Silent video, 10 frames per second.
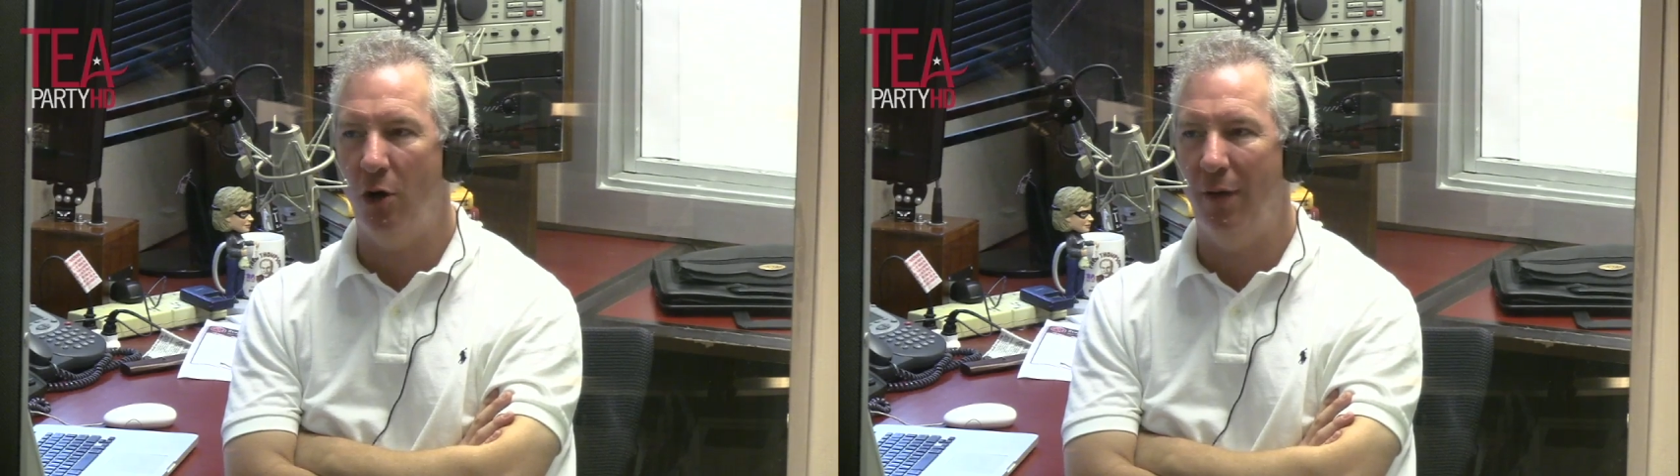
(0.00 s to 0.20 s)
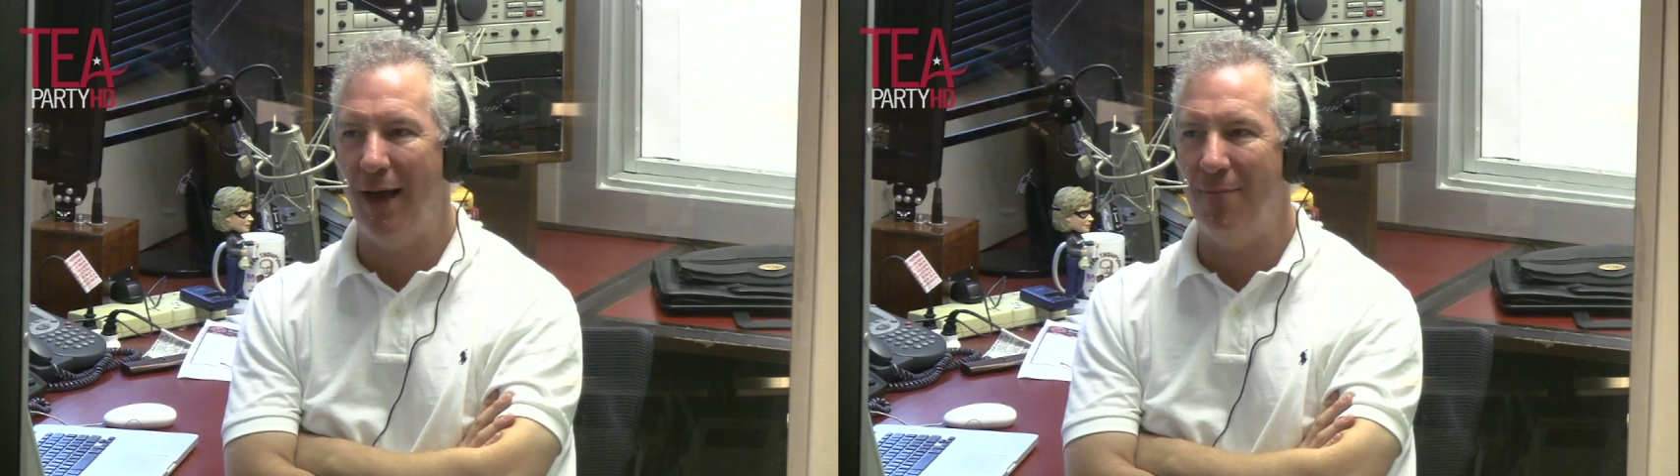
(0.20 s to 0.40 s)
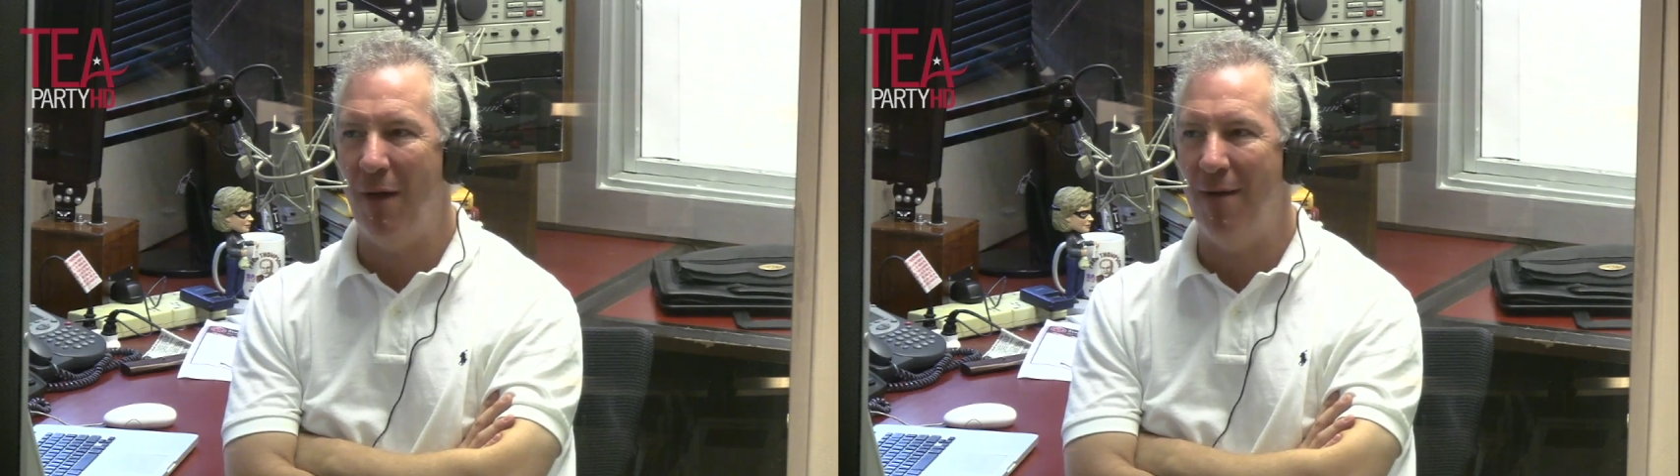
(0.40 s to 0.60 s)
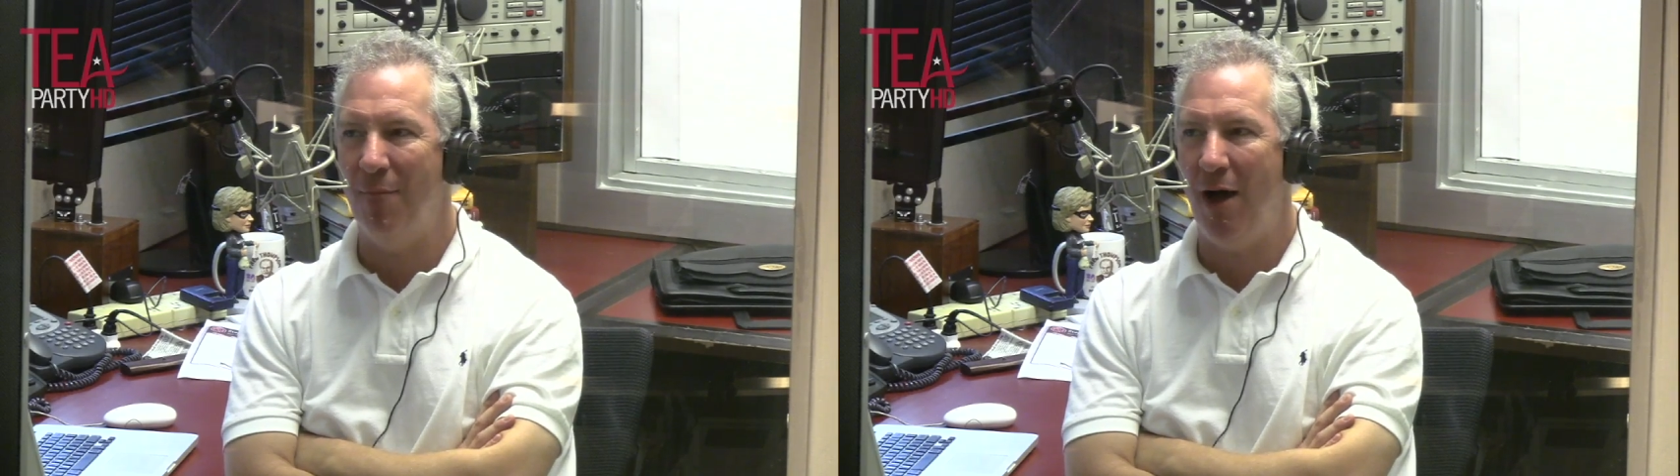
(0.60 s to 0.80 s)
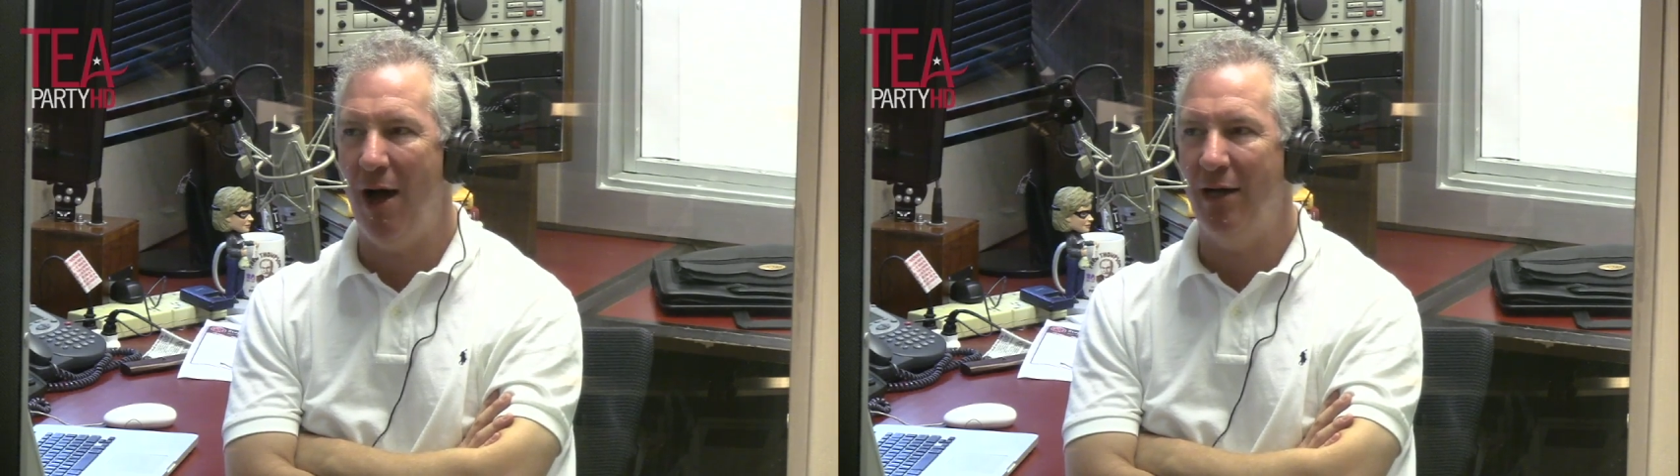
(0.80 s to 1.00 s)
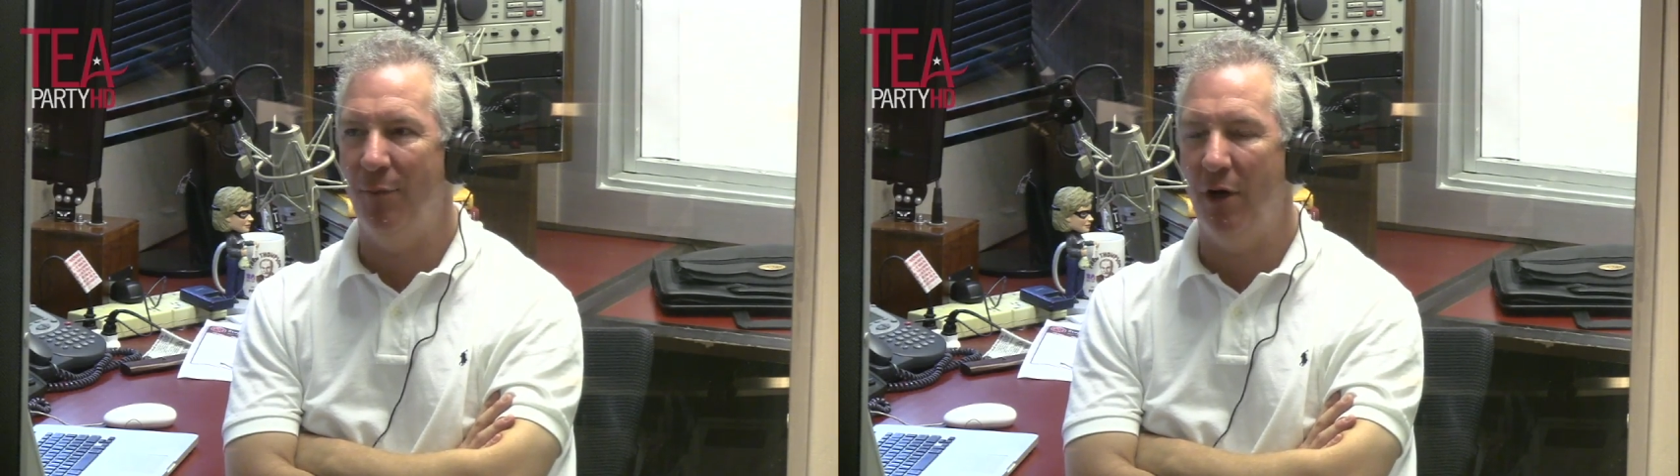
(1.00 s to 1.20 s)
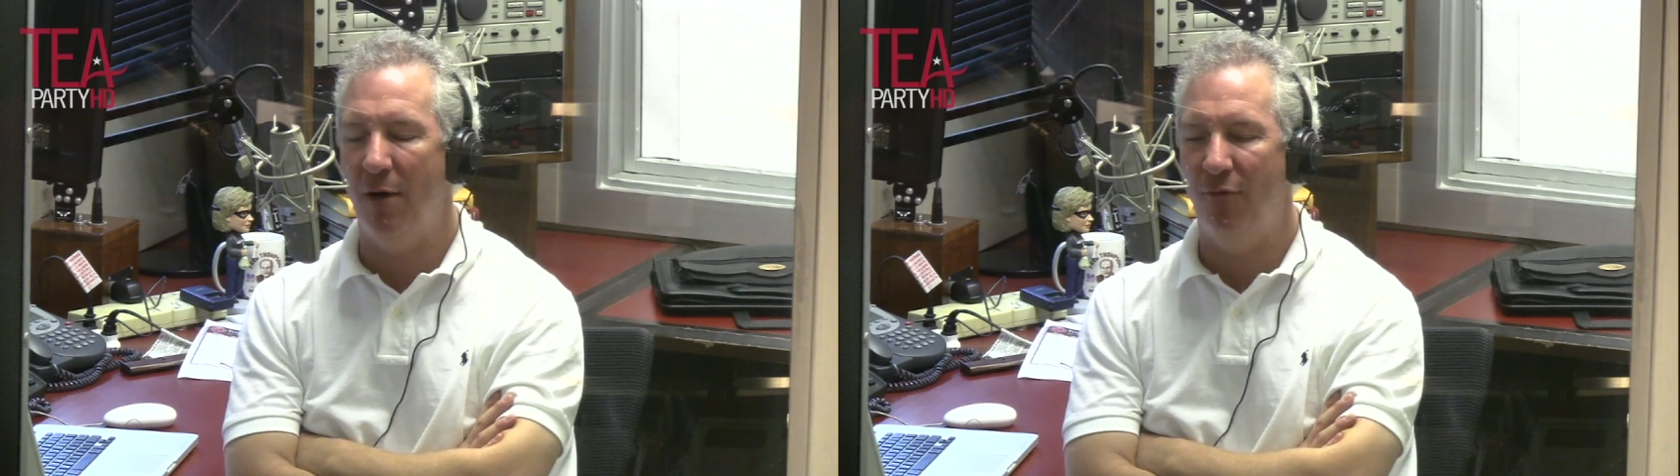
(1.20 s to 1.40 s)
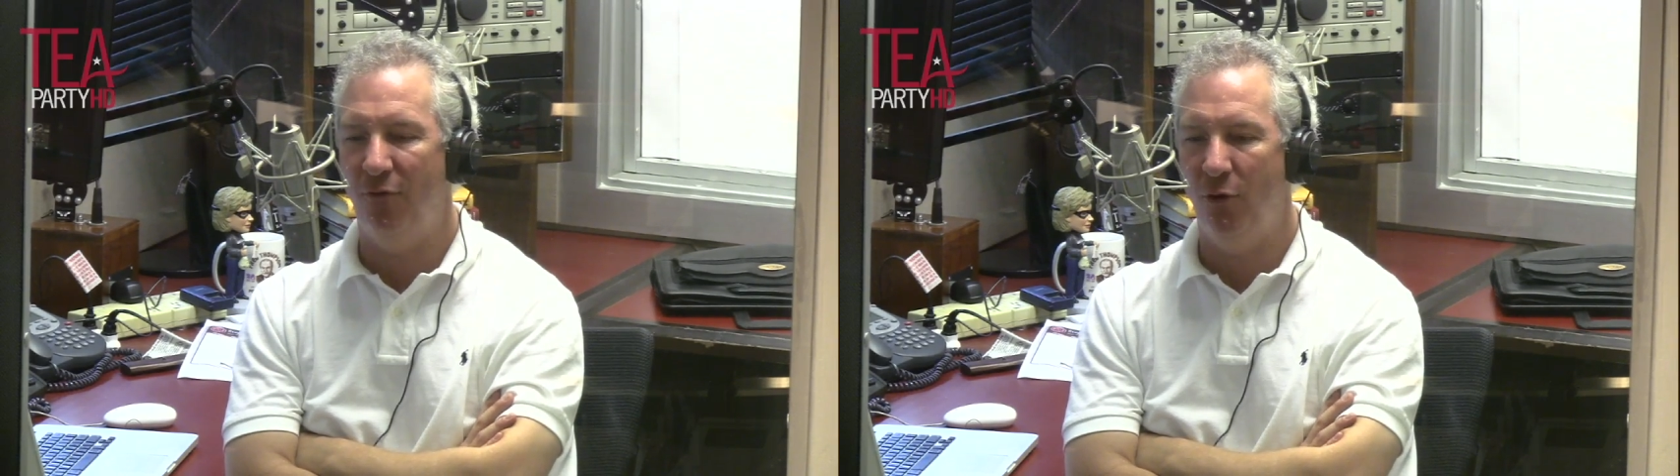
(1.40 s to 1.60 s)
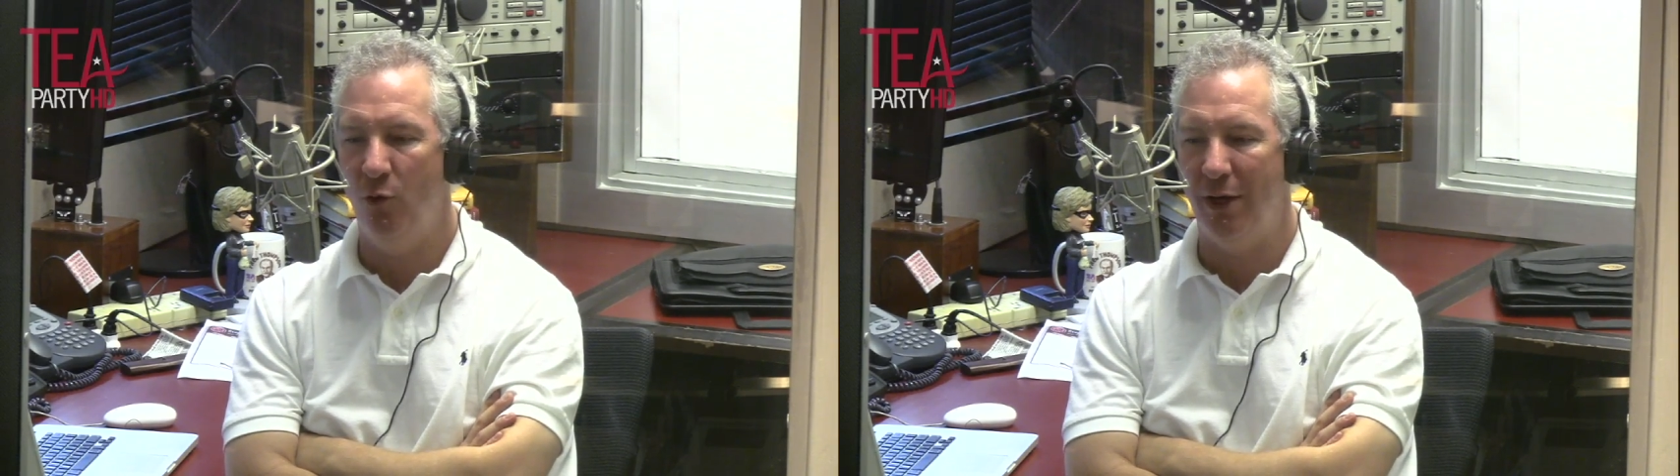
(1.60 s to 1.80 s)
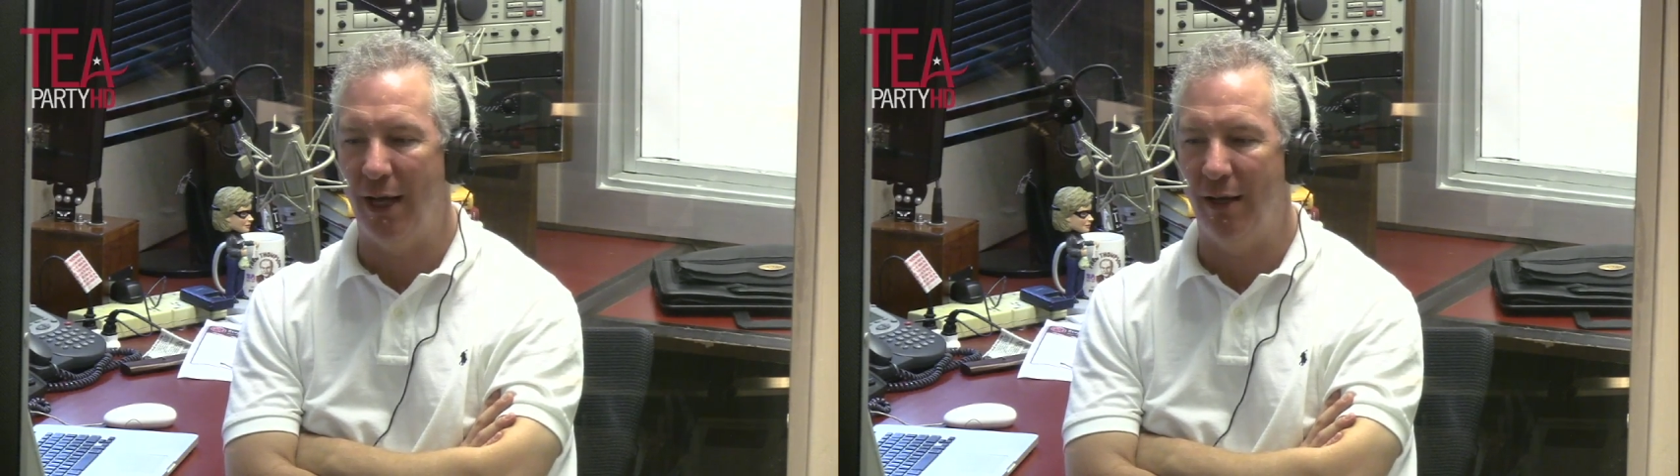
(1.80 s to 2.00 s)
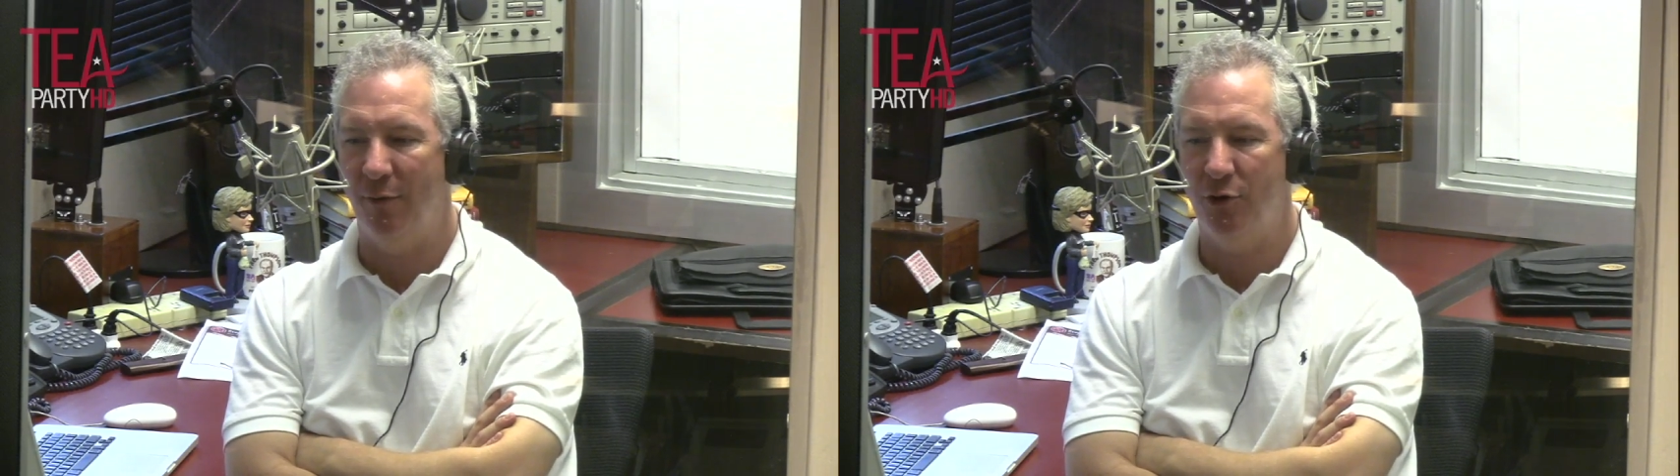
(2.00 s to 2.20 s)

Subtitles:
all of that in my mind and become fluent in it.